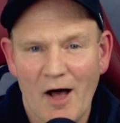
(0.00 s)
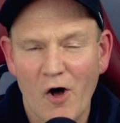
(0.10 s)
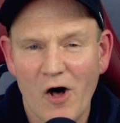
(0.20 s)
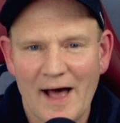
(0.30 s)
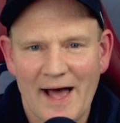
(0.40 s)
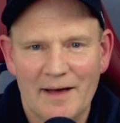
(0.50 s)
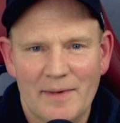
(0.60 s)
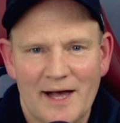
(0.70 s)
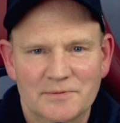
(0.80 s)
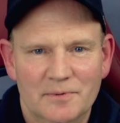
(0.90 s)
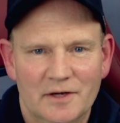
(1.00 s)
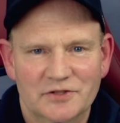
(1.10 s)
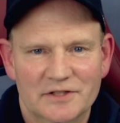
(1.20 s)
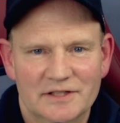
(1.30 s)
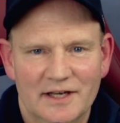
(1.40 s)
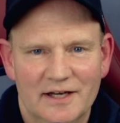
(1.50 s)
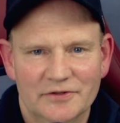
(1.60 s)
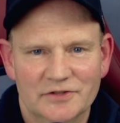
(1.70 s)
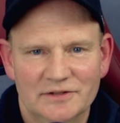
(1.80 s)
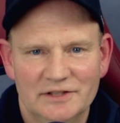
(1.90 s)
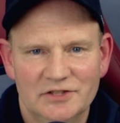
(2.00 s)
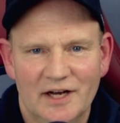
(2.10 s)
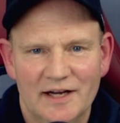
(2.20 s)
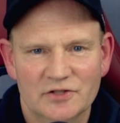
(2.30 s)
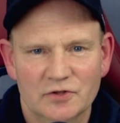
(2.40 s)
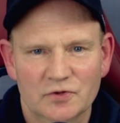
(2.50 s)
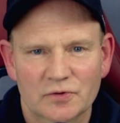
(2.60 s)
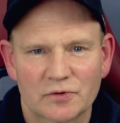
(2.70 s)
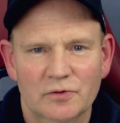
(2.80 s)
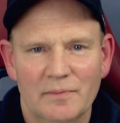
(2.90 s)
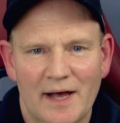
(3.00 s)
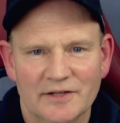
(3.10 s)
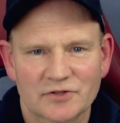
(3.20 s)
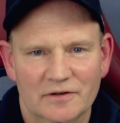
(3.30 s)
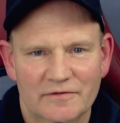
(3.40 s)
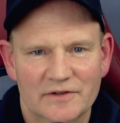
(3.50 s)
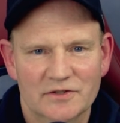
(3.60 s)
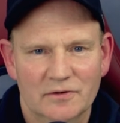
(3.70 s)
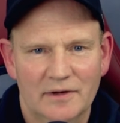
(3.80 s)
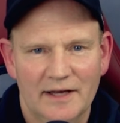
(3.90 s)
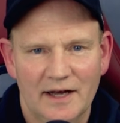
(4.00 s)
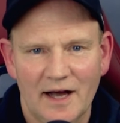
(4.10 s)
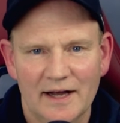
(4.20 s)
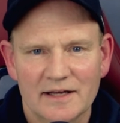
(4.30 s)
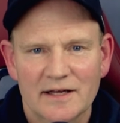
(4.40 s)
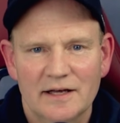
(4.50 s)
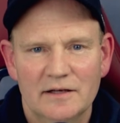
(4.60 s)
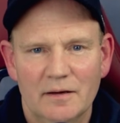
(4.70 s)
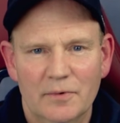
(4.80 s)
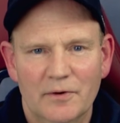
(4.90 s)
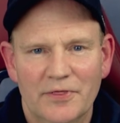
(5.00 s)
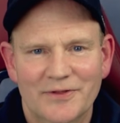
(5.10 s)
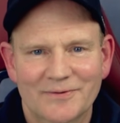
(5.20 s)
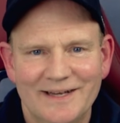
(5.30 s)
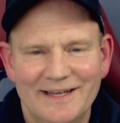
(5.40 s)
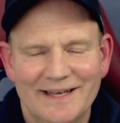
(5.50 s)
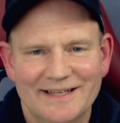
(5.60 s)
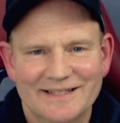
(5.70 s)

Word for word: all at mass production scale. So DJI is a true master of physical AI. Number three